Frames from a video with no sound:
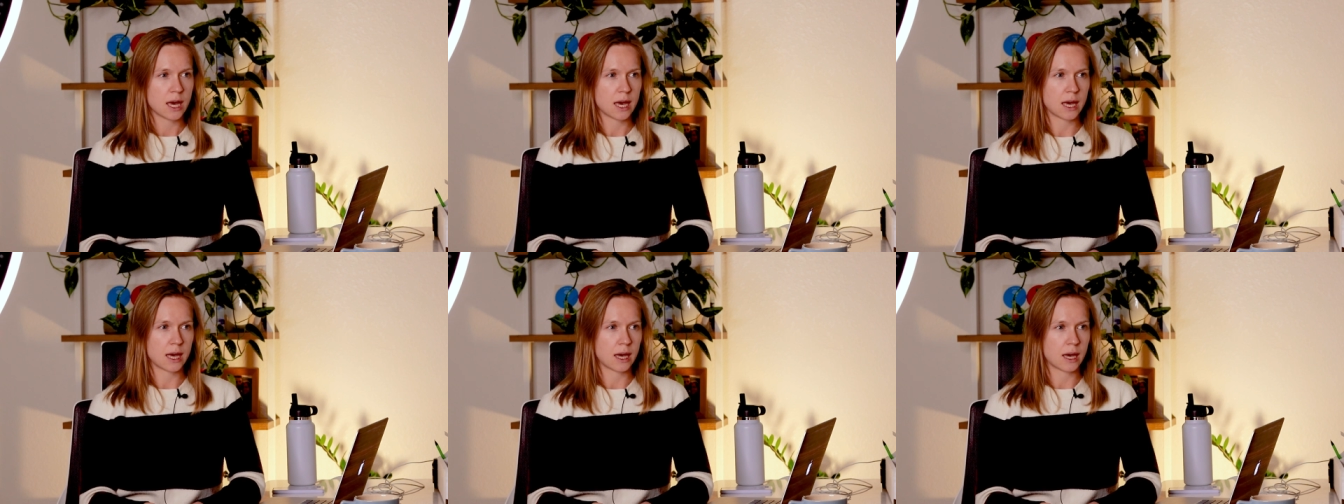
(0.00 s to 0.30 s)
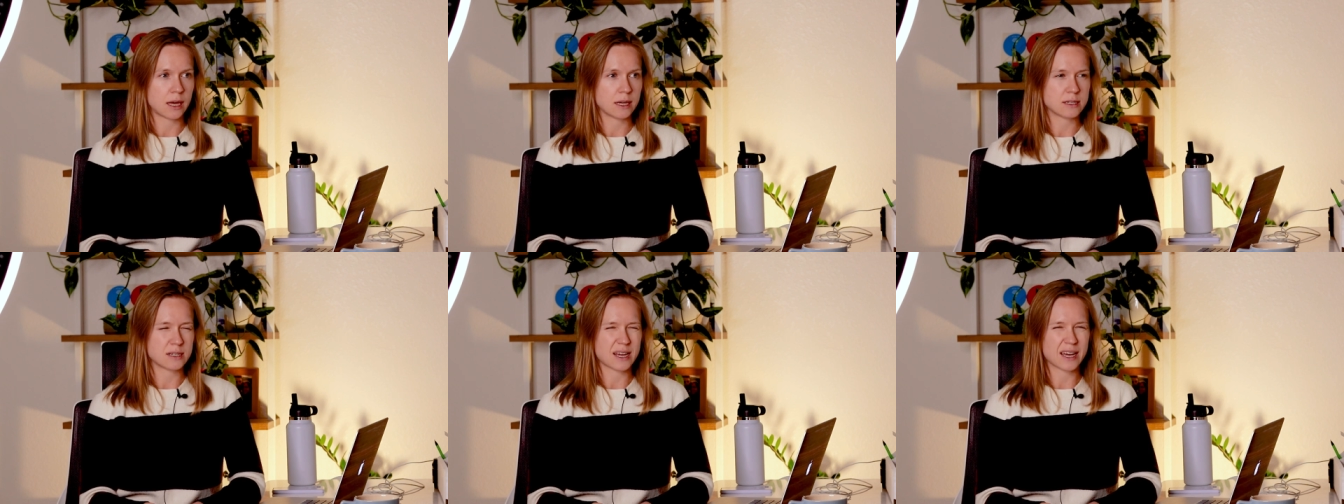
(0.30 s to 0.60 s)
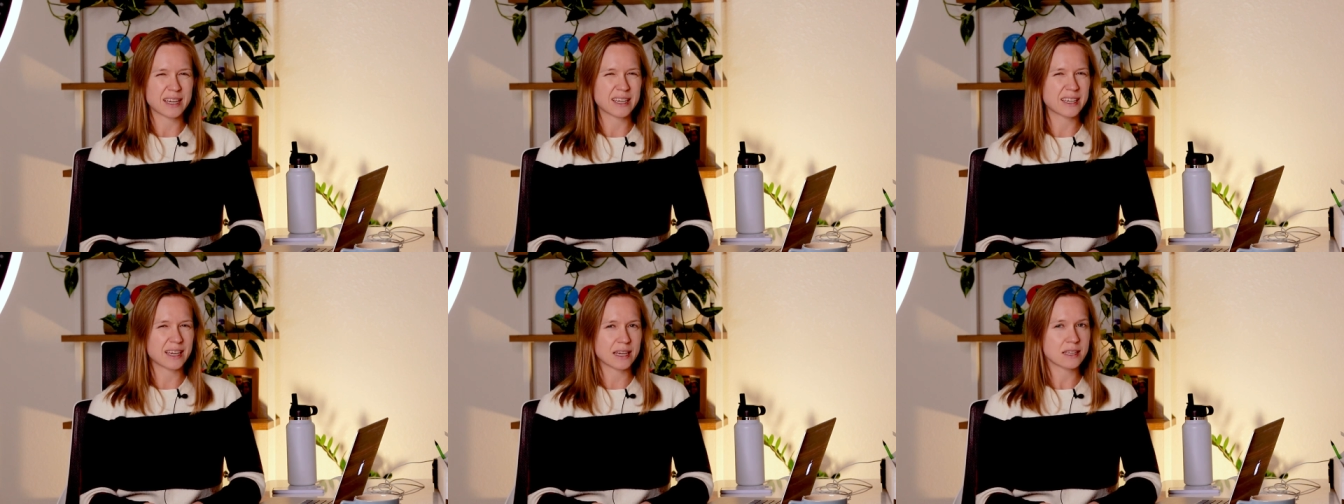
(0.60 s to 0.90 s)
and
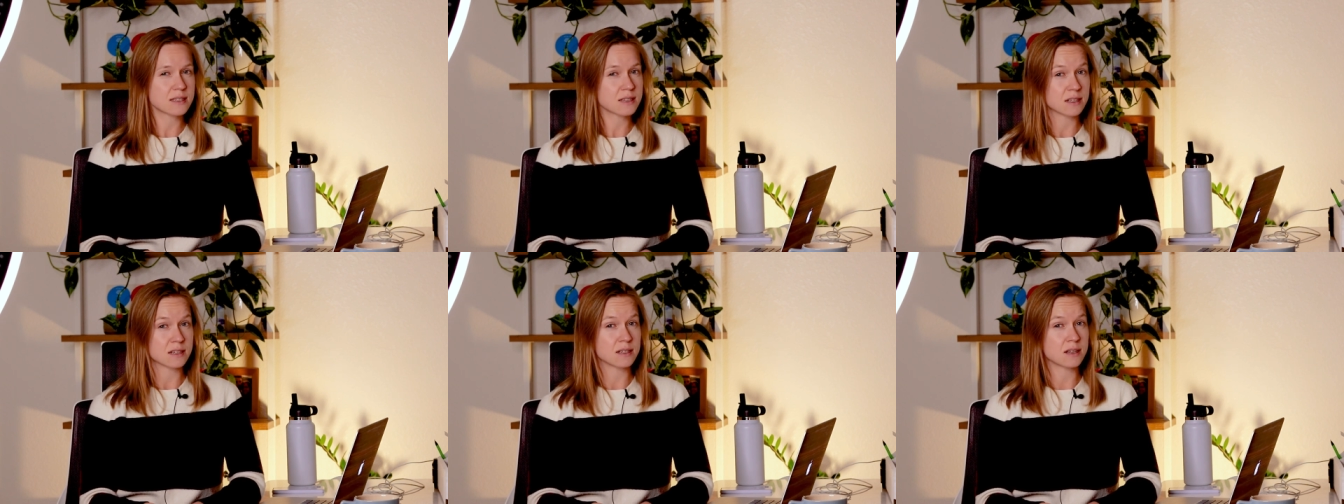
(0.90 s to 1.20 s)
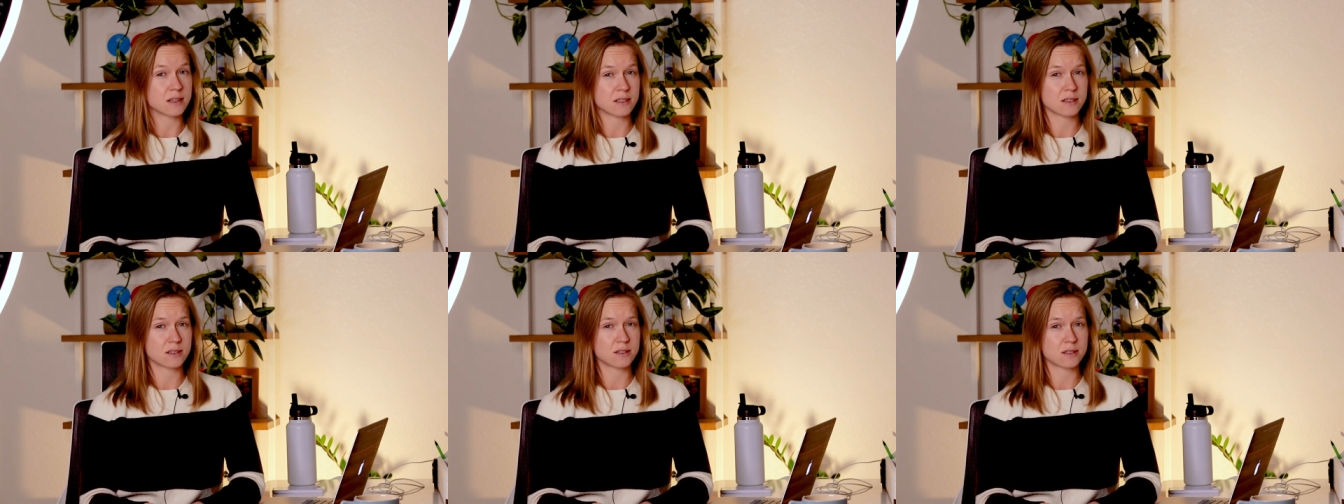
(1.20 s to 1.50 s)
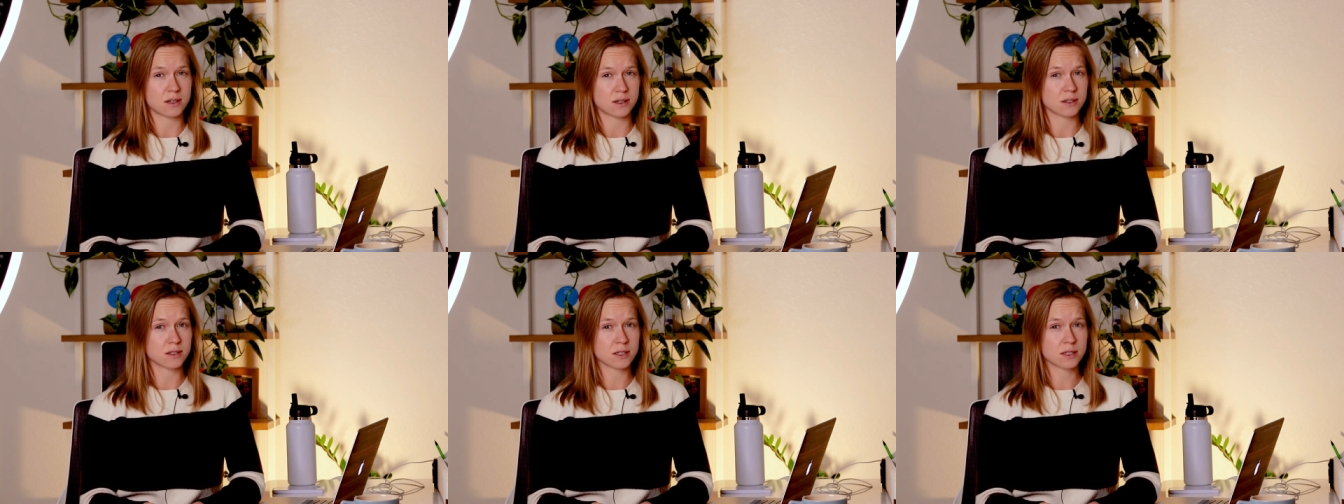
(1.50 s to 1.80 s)
I guess
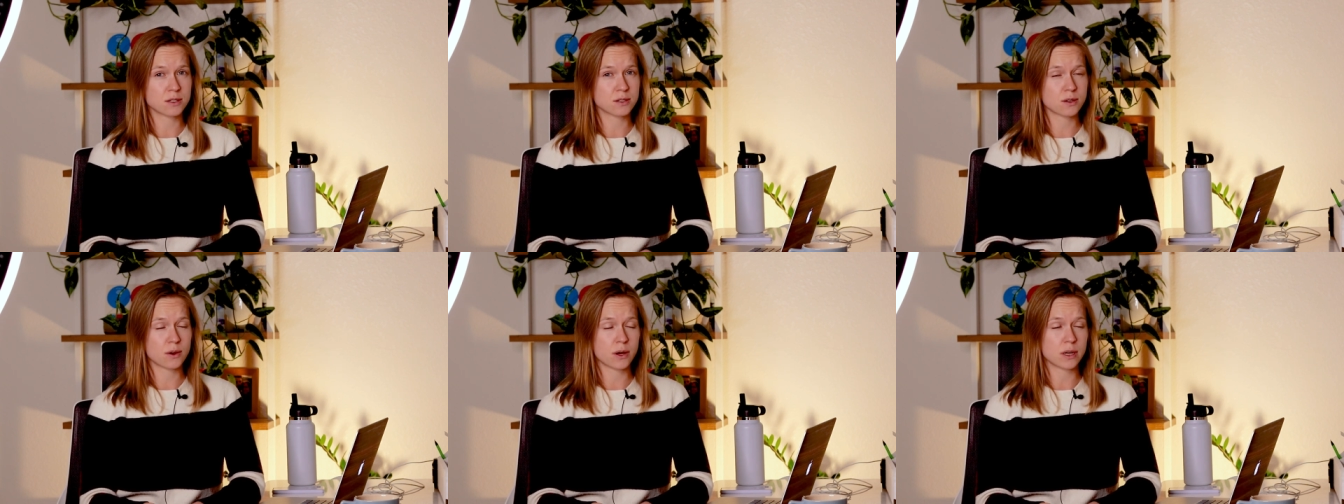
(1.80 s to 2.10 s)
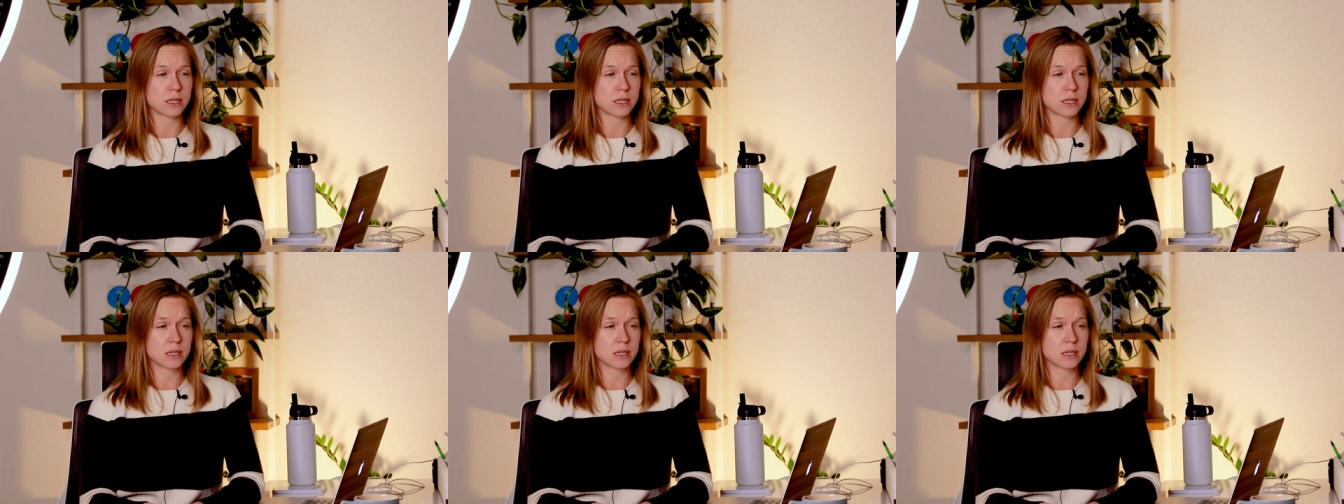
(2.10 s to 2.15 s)
unnecessarily so.